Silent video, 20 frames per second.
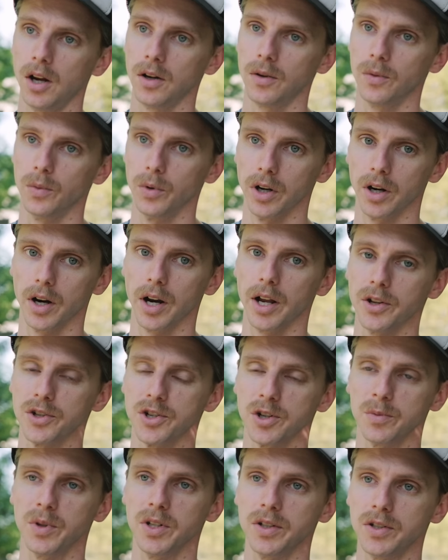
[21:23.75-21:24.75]
We're
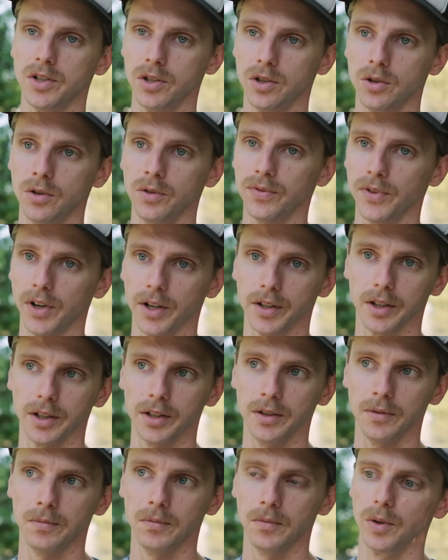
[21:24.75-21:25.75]
LGBTQ
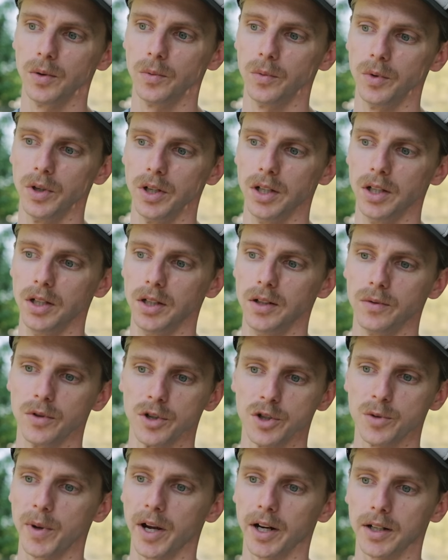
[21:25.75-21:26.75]
friendly. We
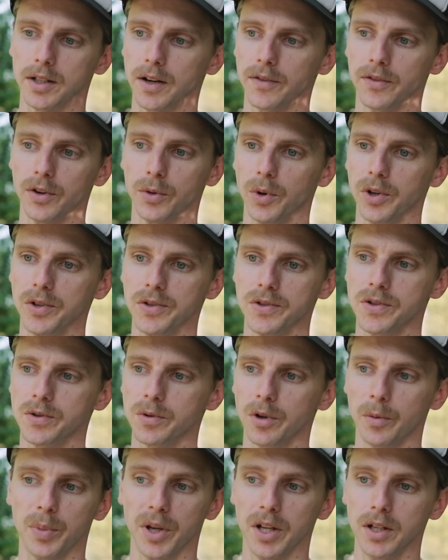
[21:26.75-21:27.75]
respect everyone's
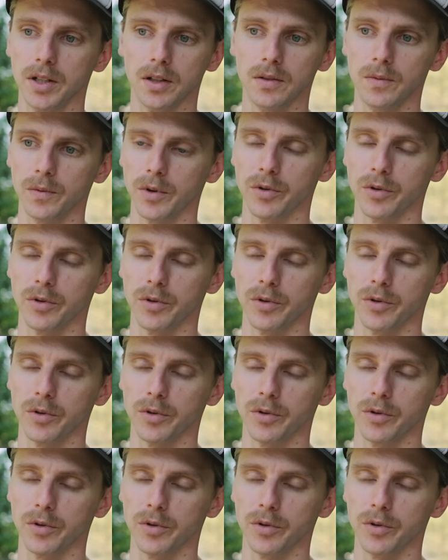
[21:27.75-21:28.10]
opinion.